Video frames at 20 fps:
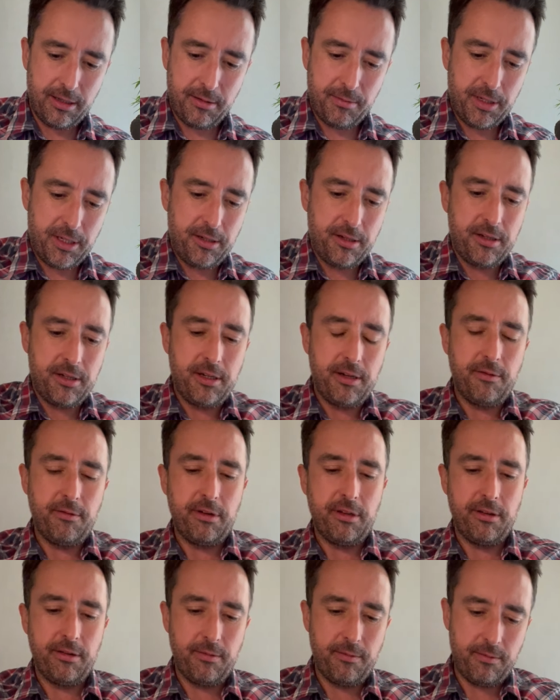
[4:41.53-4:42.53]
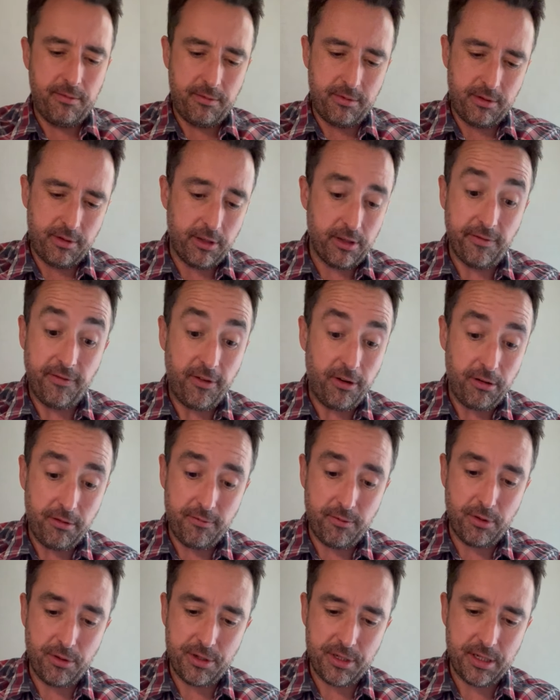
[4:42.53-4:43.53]
Let's just see whether the Four
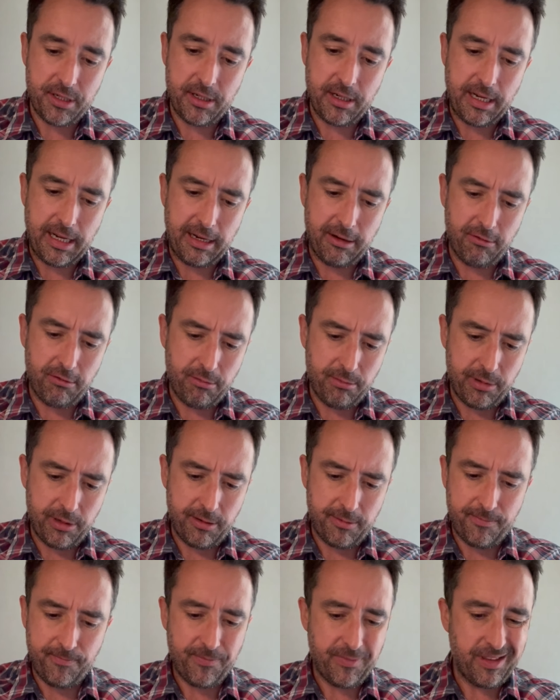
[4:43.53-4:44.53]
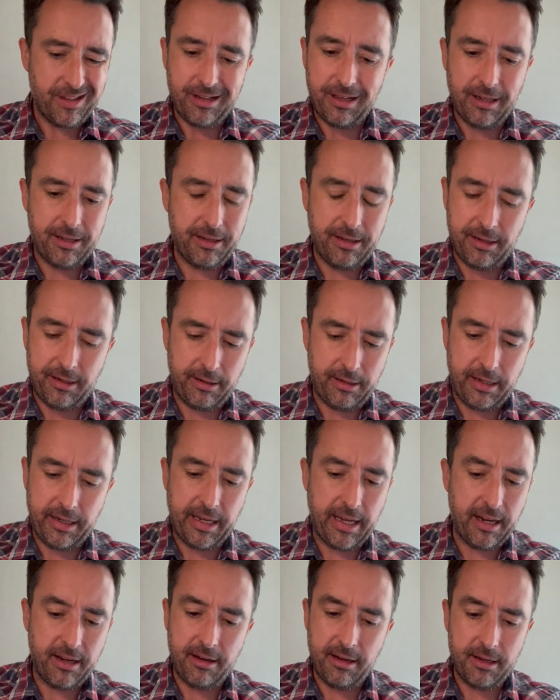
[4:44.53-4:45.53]
of Wands is an outlet.
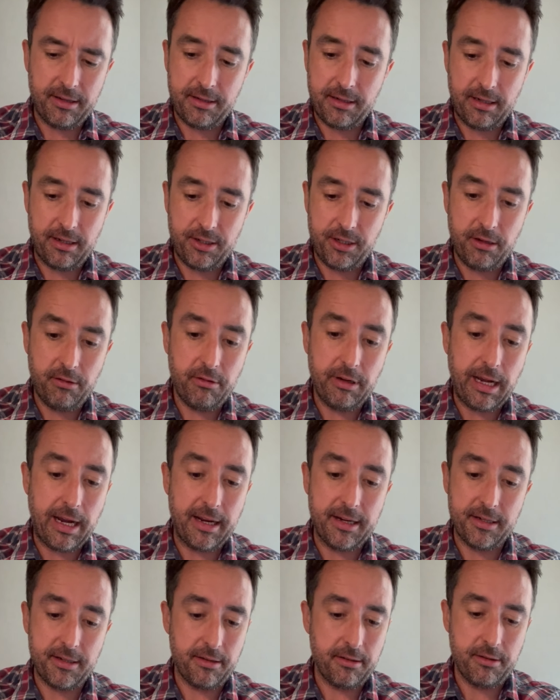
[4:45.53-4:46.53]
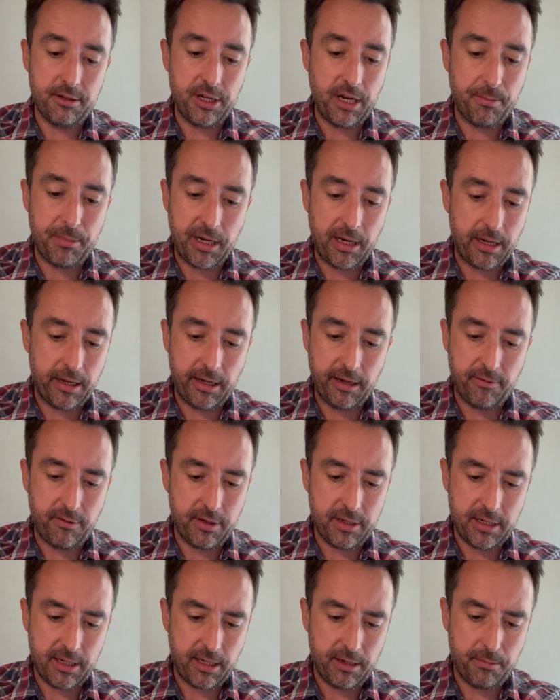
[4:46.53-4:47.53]
Again, it's you guys and Gemini every
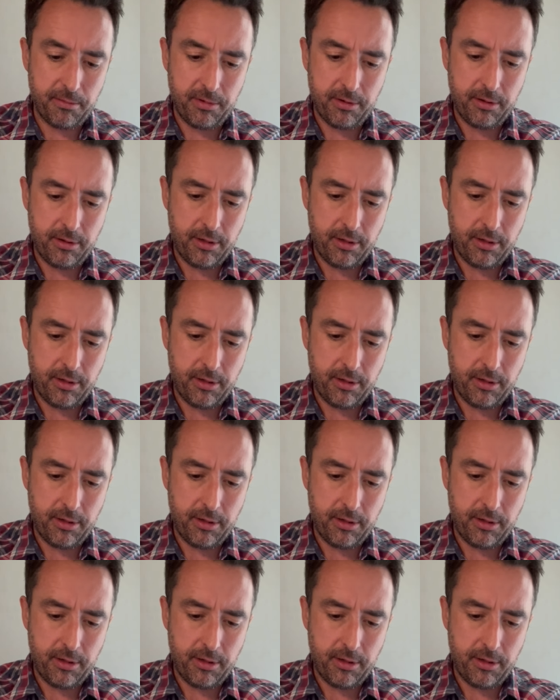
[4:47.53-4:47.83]
time.